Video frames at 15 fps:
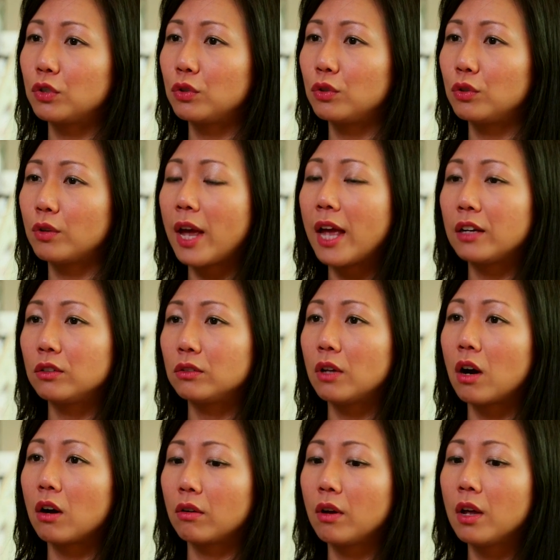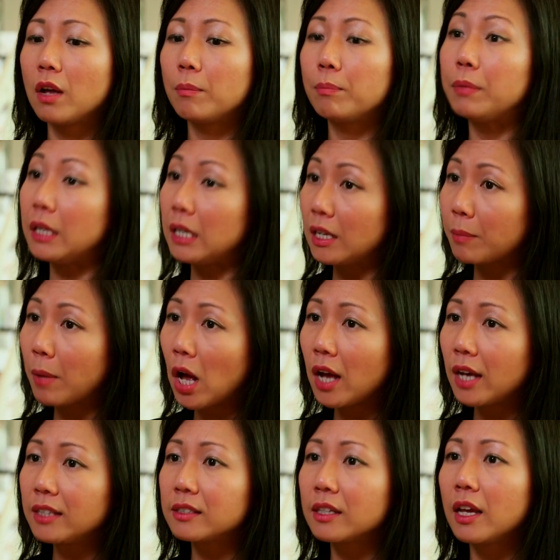to handle our media
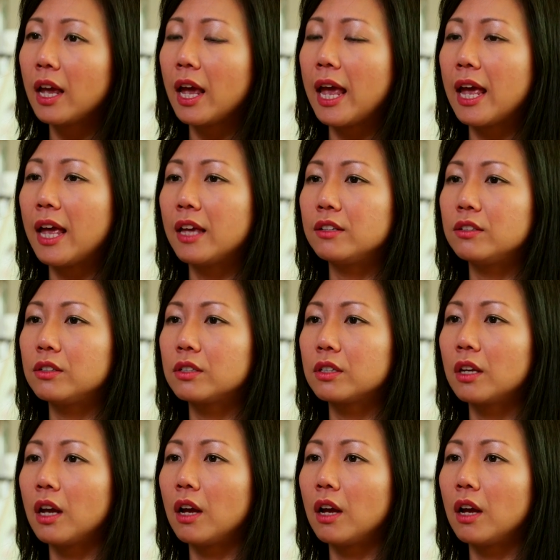buys, and